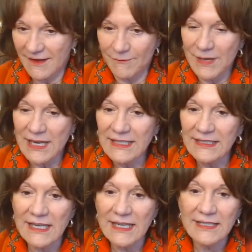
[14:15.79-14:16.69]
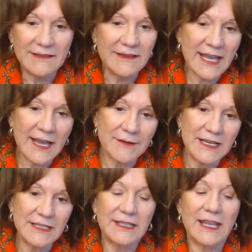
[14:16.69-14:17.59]
Many cities and
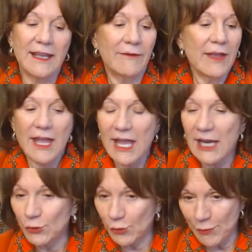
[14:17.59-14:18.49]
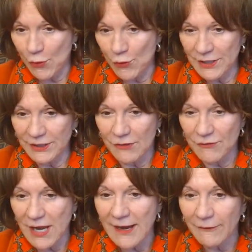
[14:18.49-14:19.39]
counties give extra points
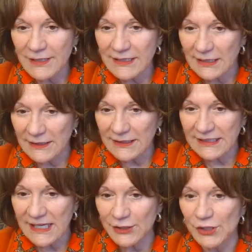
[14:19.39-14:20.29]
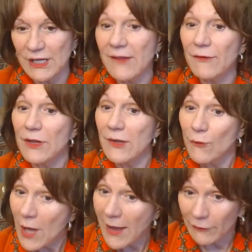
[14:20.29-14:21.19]
on every solicitation if
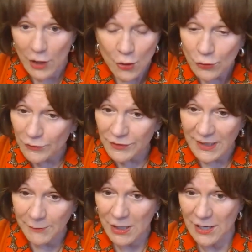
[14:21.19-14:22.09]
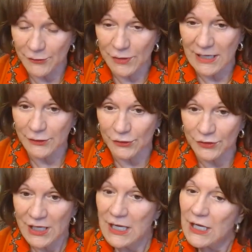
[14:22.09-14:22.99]
you have local subcontractors.
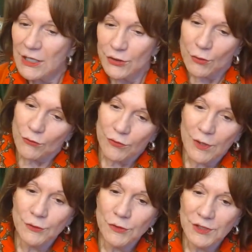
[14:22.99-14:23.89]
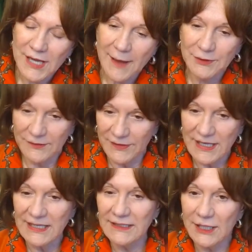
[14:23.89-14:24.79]
So those are the types of
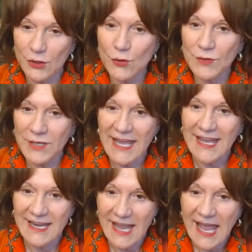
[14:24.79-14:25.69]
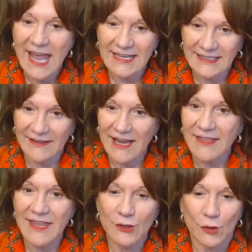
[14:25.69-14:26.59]
things that you can ask that I
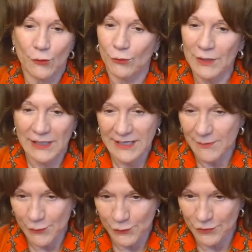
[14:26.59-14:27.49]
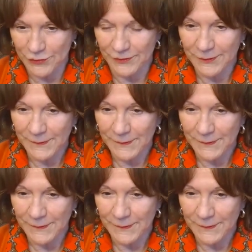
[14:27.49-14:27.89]
think are really important.